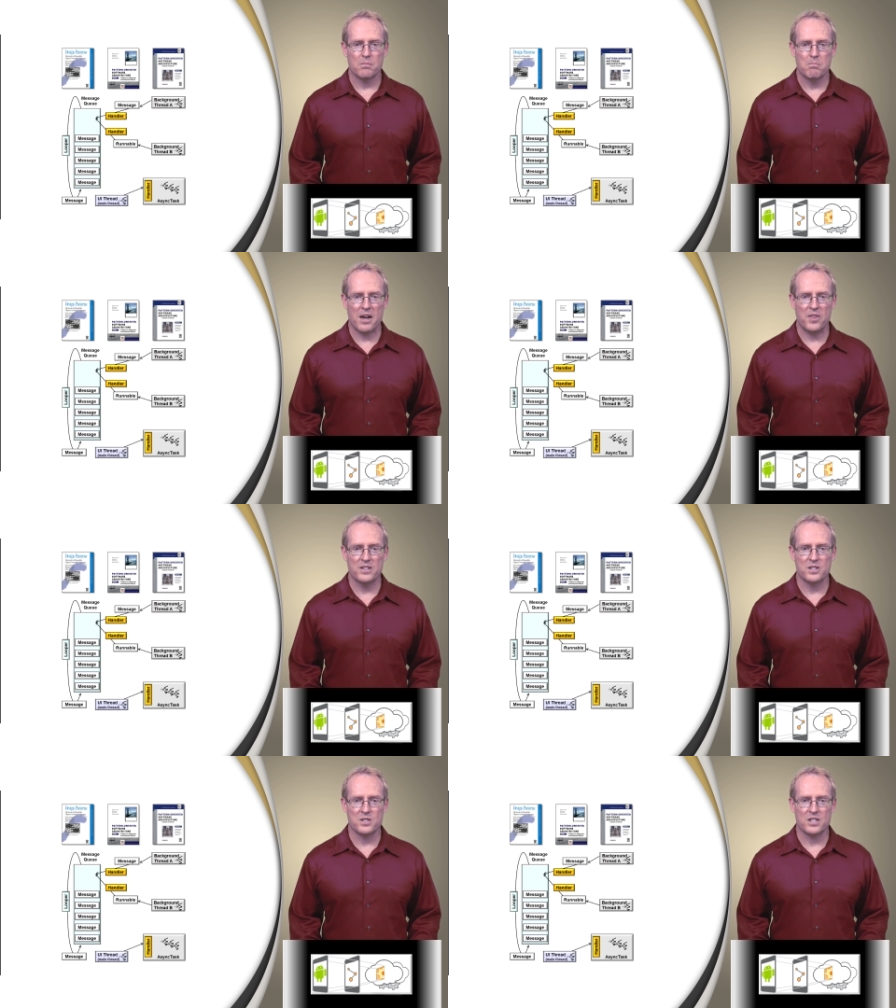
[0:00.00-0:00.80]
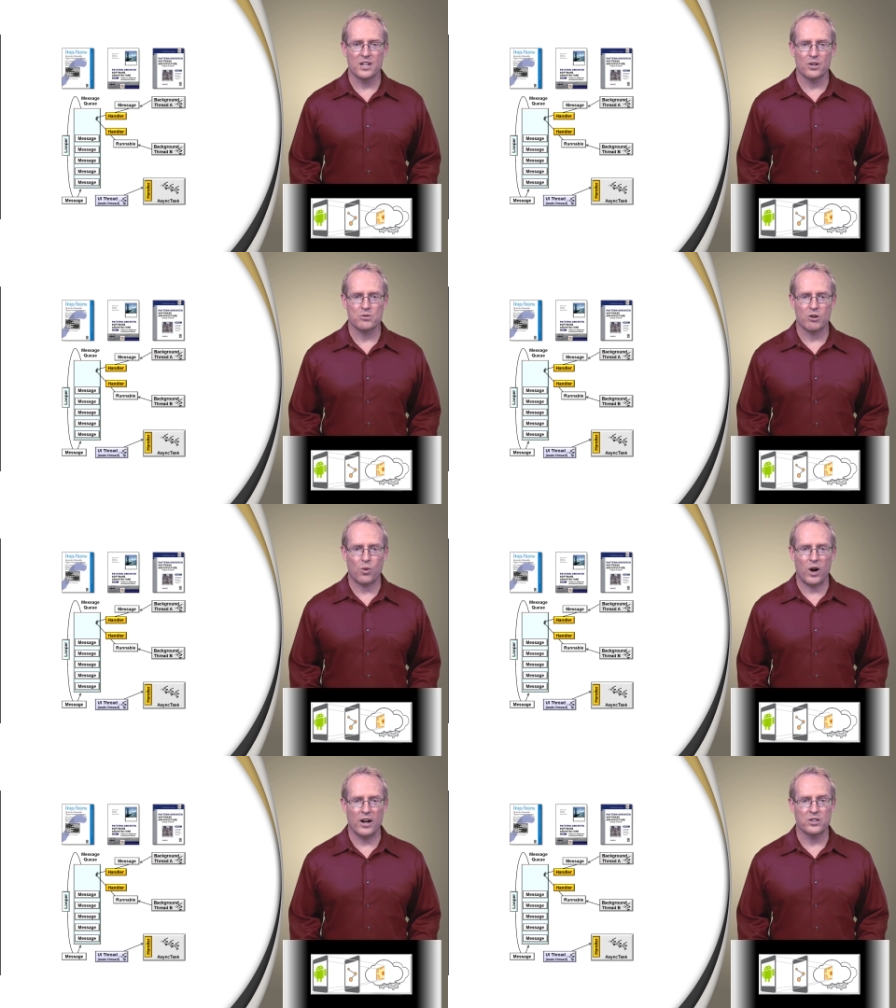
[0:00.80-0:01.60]
methods, and skills
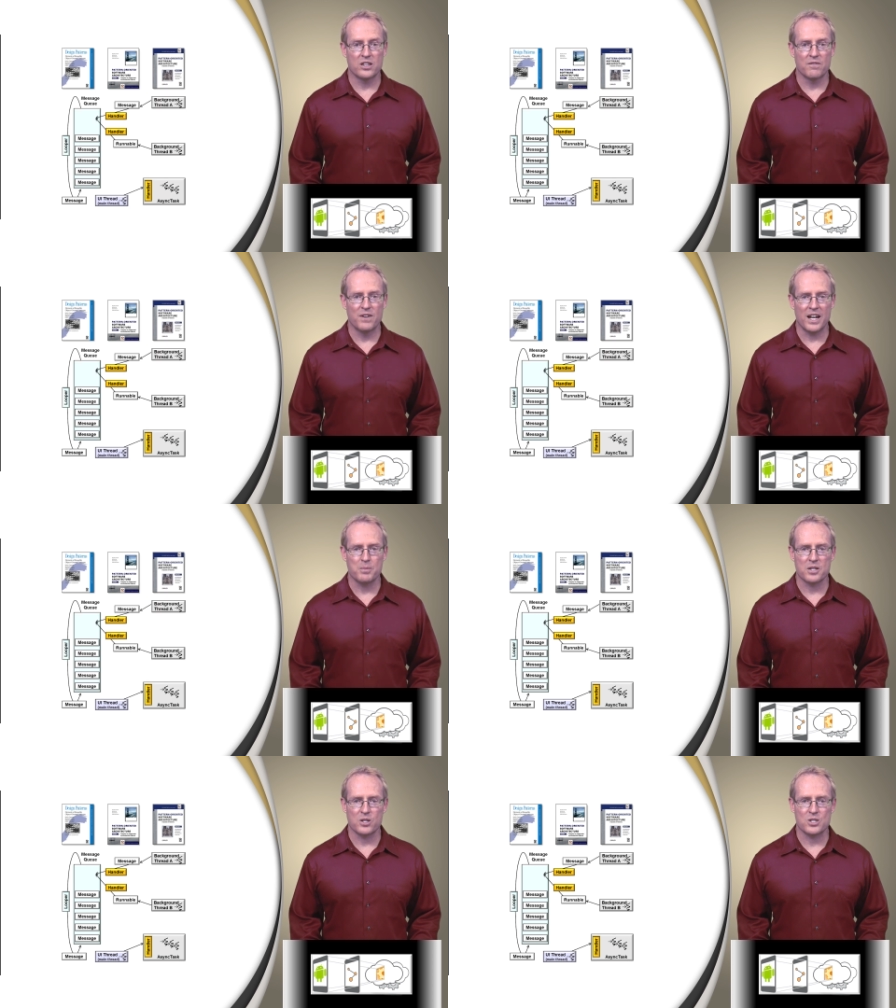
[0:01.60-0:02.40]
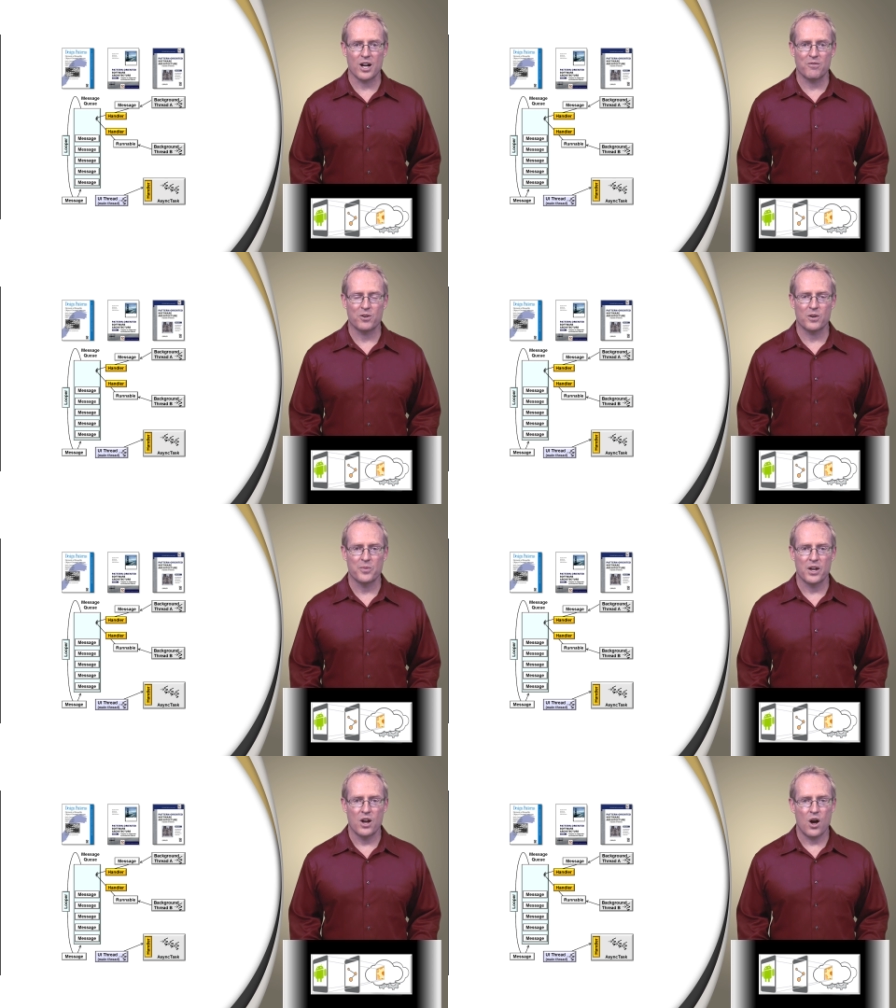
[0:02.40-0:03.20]
required to develop such software
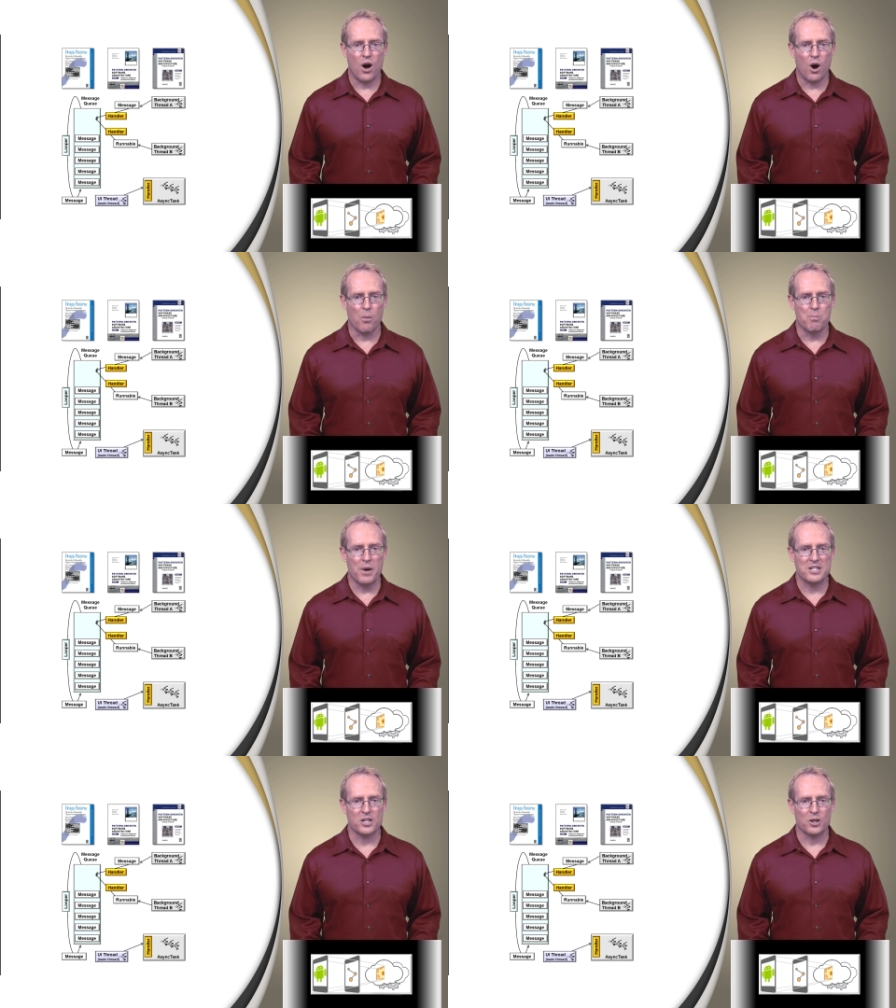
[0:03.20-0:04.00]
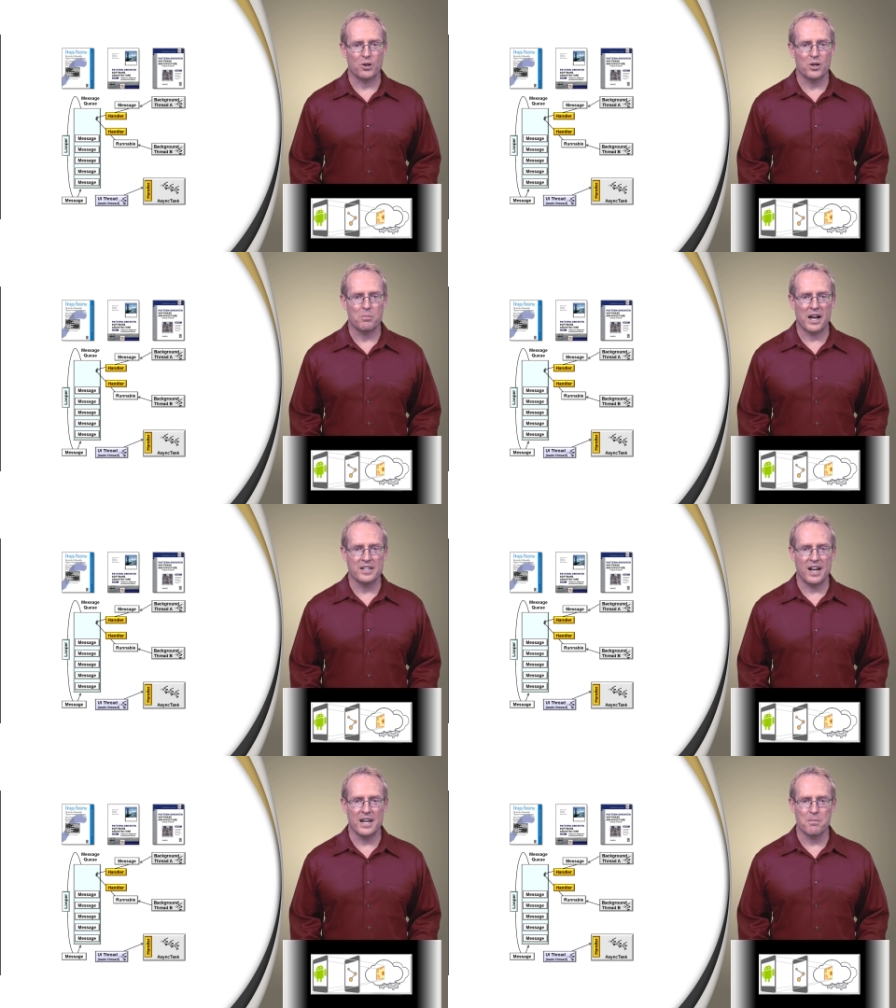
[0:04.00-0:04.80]
are best learned by
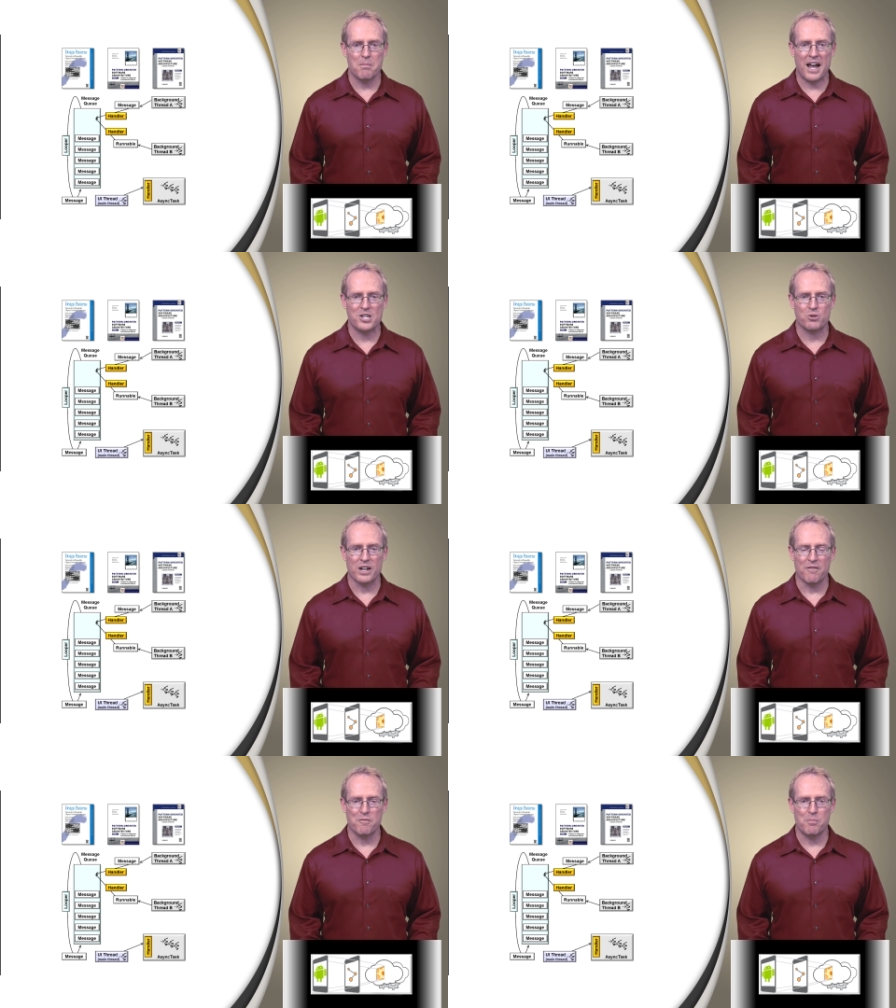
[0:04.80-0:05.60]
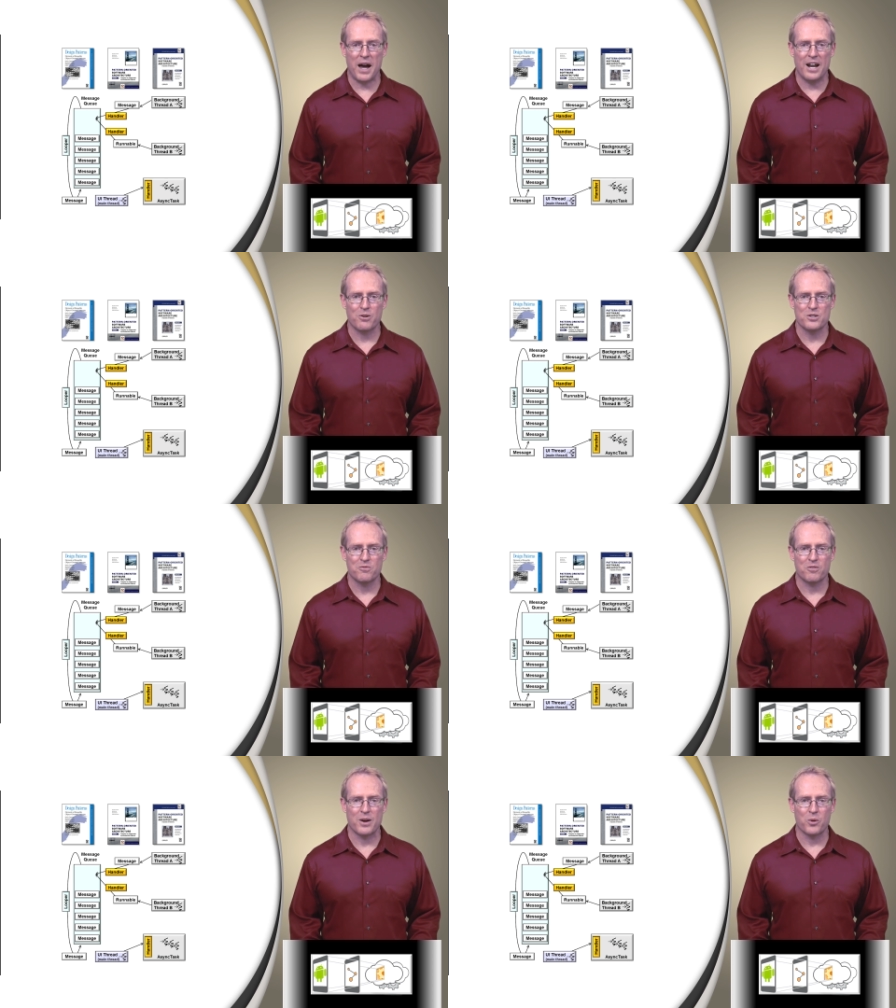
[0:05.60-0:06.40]
attaining mastery of patterns and
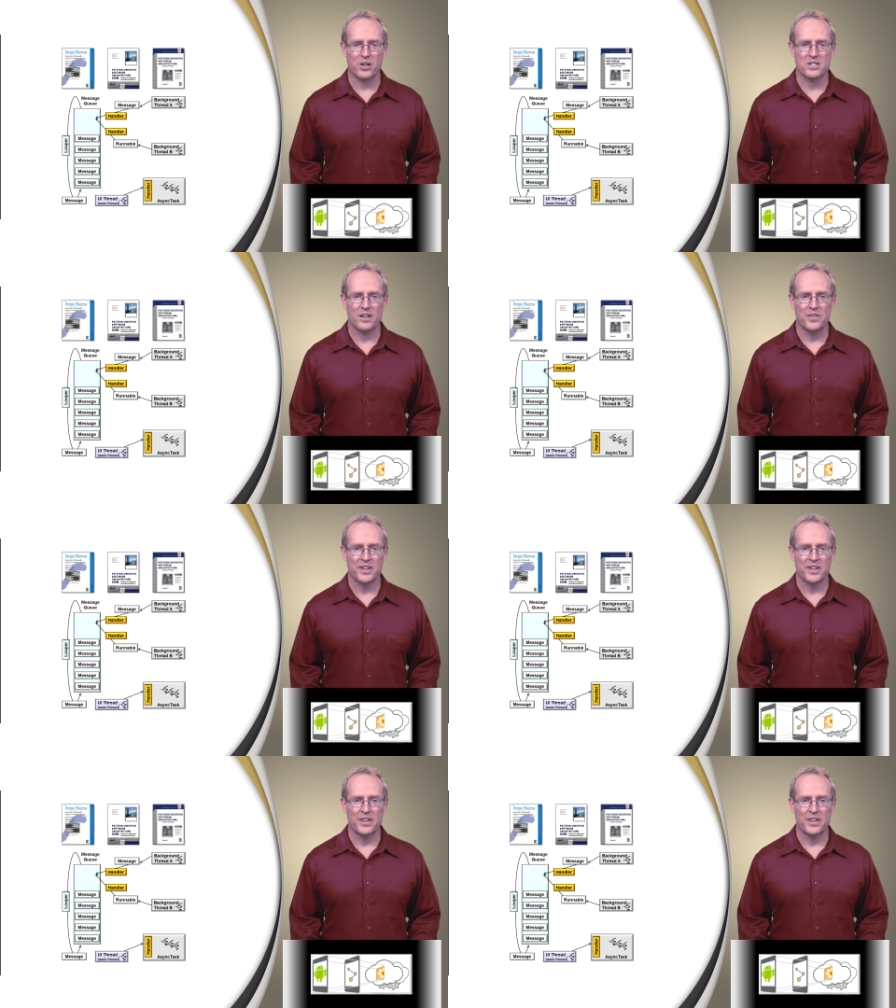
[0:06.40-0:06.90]
frameworks.